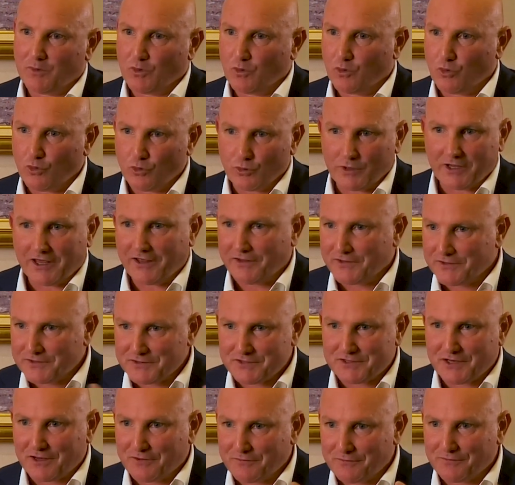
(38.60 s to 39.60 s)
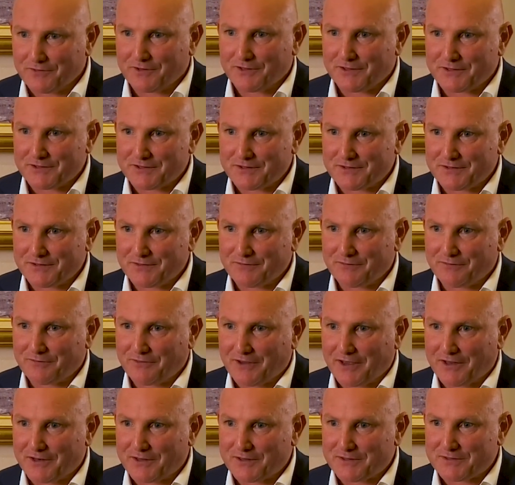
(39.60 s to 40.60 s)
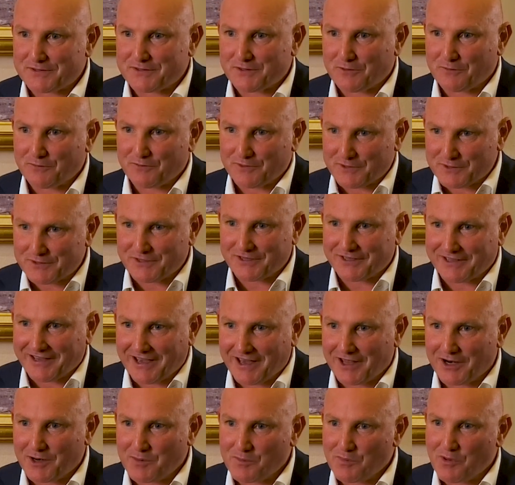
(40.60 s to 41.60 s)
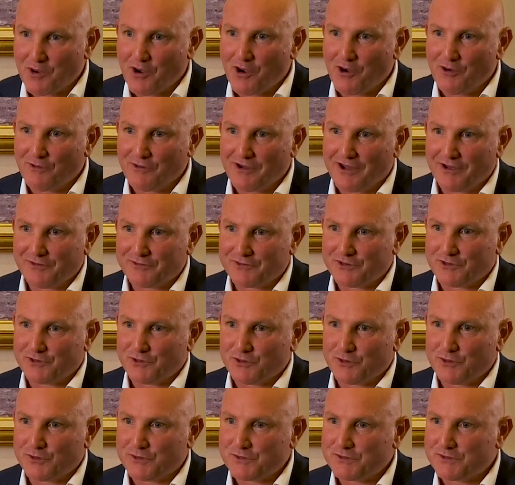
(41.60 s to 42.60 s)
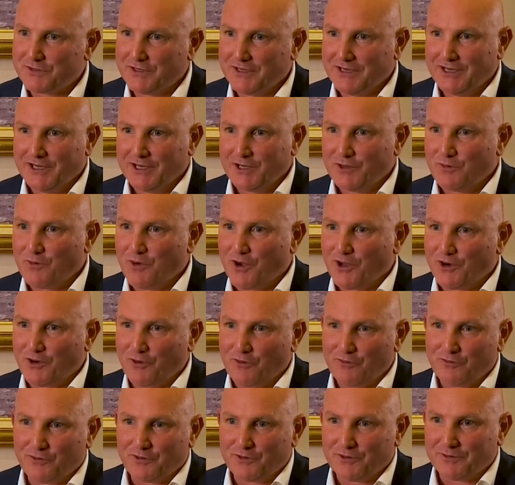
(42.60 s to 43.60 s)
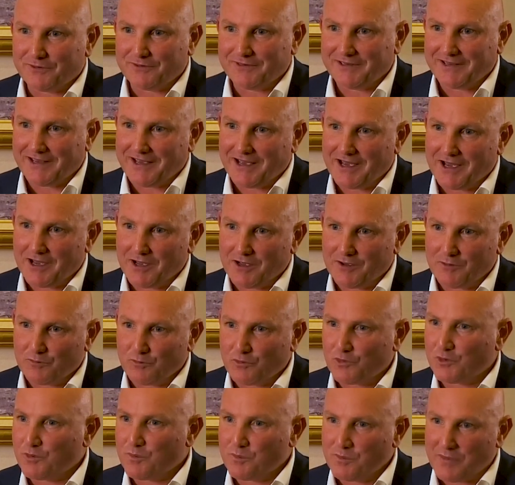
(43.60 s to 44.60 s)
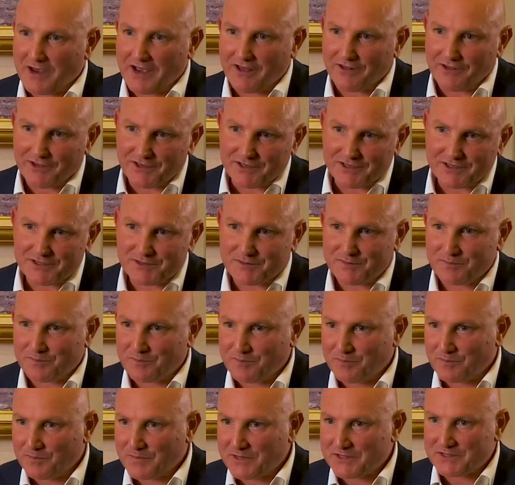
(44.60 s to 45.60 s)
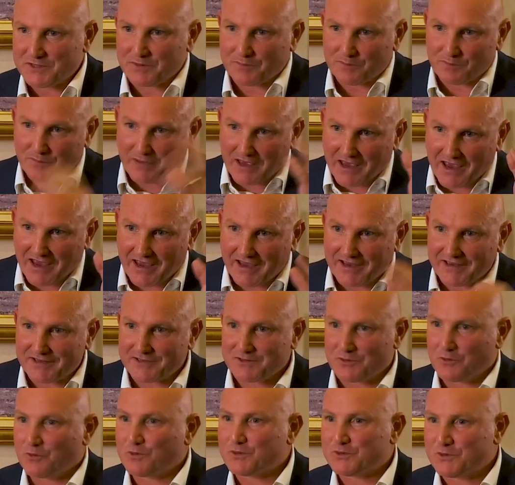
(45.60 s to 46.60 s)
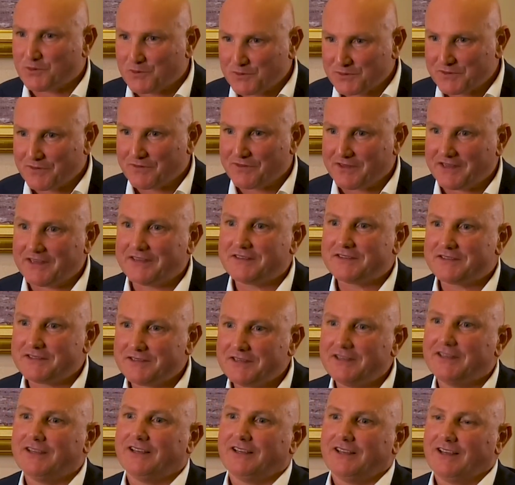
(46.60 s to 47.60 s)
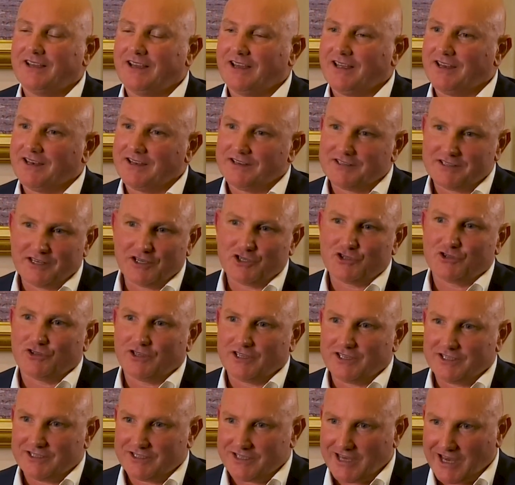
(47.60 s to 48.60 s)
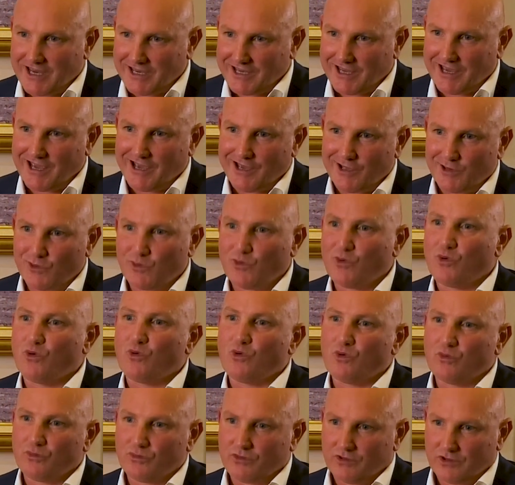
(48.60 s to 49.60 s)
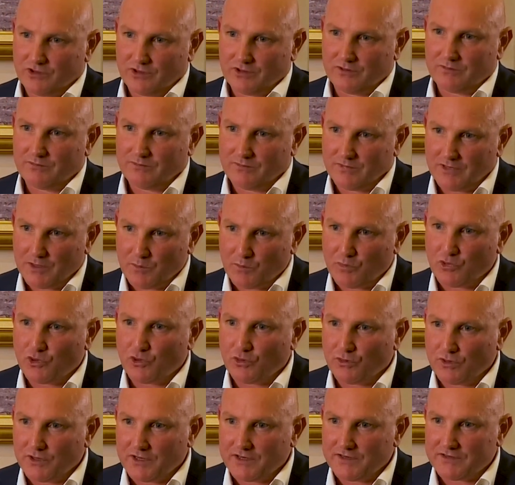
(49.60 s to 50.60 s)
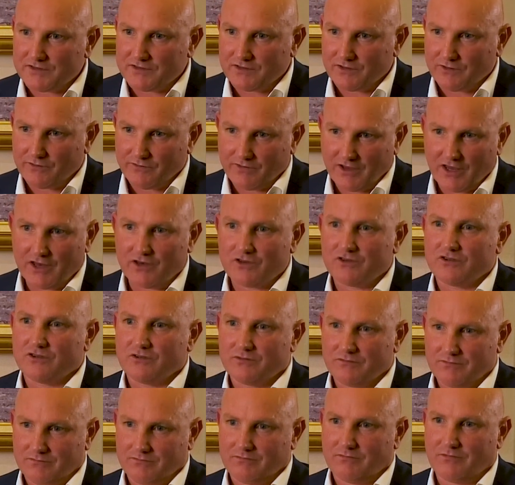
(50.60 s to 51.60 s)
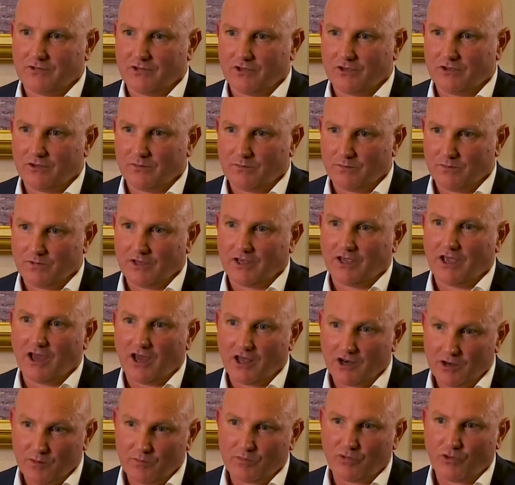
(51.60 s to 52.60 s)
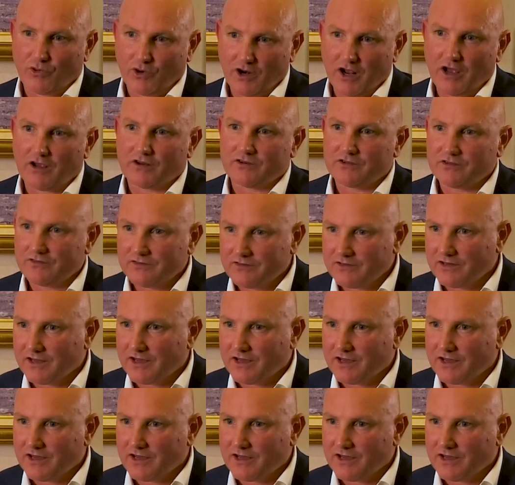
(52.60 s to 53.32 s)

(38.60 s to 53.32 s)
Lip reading: all the other stuff that's found itself into the garnet pile after use, quite often wooden pallets, bits of bags, all sorts of things, and essentially take out all the impurities that have entered the garnet product